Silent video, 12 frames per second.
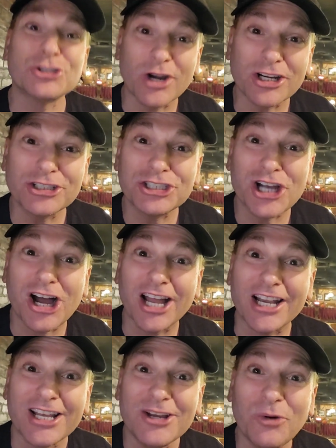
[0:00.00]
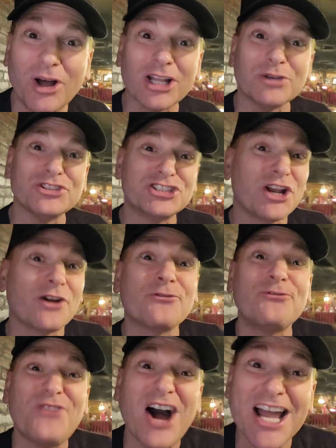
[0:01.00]
Trucker John, while I was there.
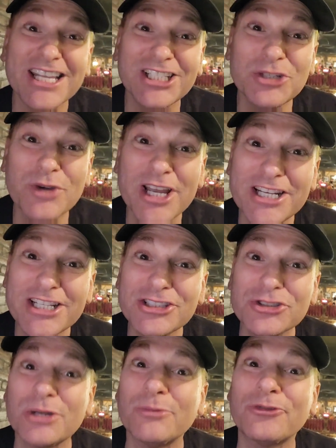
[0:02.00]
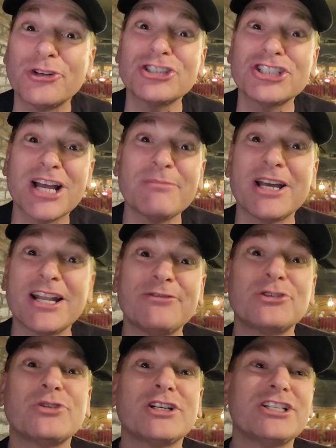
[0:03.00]
Finally ran into him. First time I'd
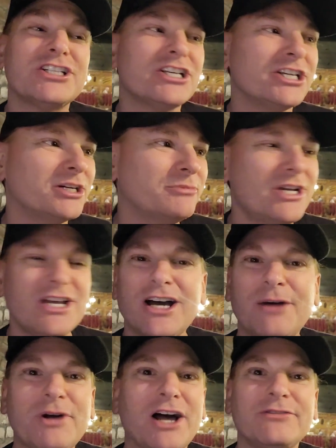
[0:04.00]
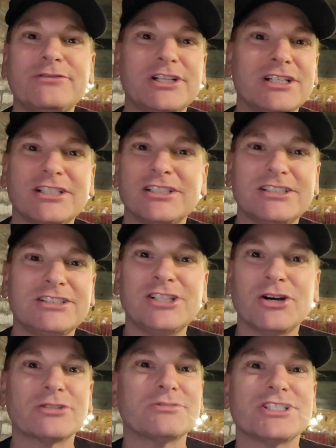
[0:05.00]
ever run into him. I've
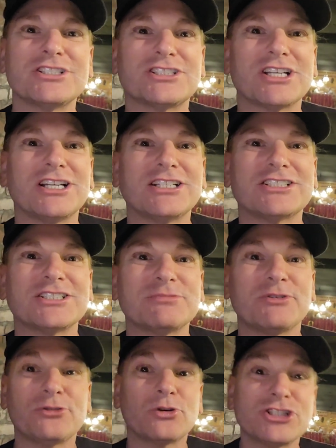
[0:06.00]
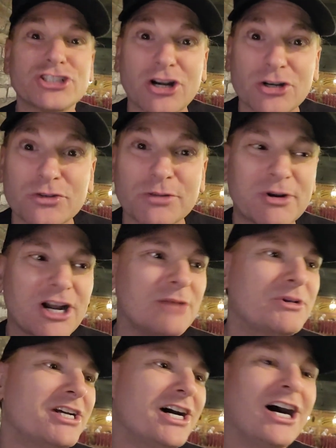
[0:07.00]
known him since before he started with
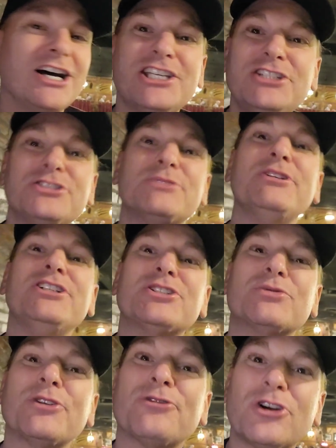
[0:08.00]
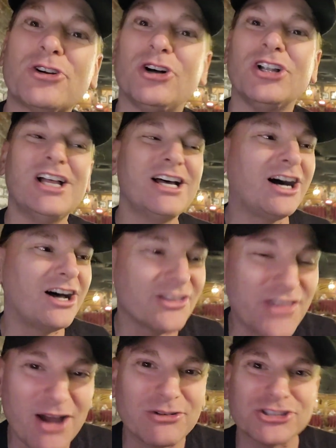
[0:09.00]
Prime. He used me as a referral.
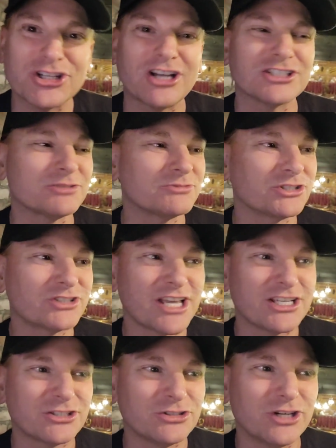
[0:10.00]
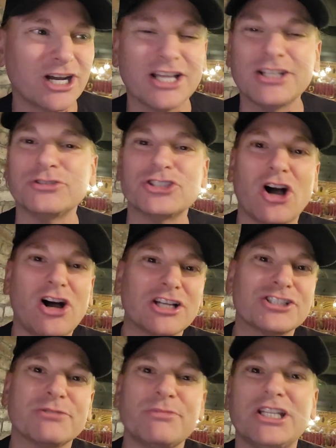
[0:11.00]
That was awesome, so thank you. And it was
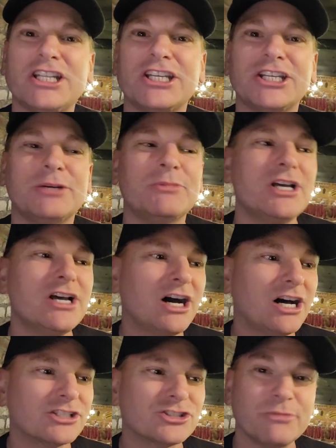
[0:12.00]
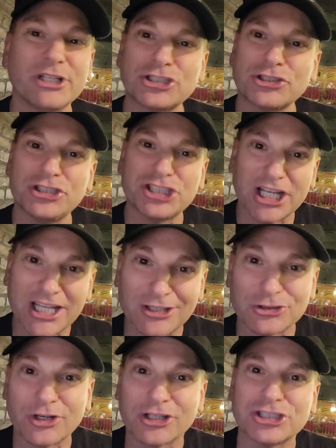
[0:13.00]
awesome meeting him. So make sure you check
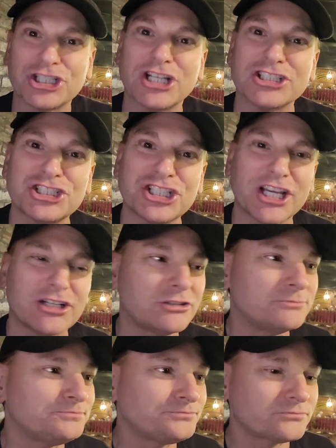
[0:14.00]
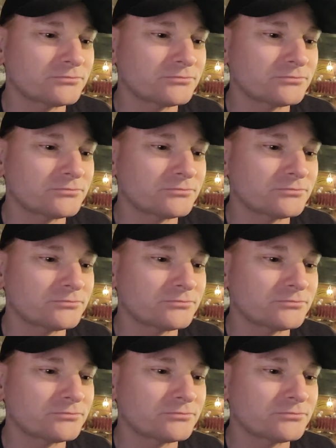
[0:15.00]
out Trucker John's channel.